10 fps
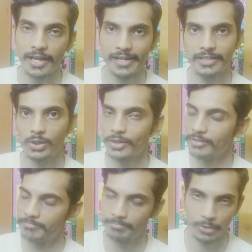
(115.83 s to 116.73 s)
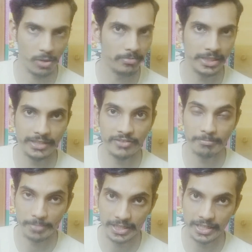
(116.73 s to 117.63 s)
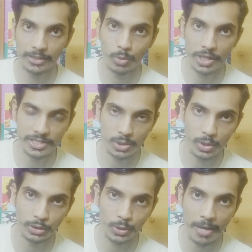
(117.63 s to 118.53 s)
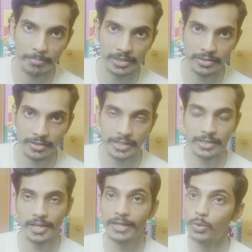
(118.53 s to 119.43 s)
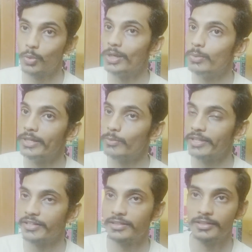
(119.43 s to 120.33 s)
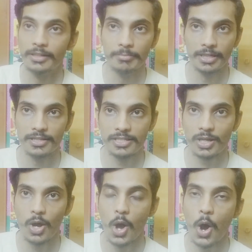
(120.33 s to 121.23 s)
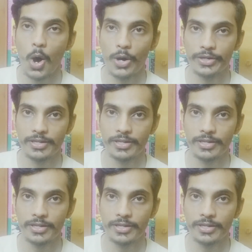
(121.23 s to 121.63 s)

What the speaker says: and you can probably even predict what is going to happen in the end, like who will win, whether the liberals or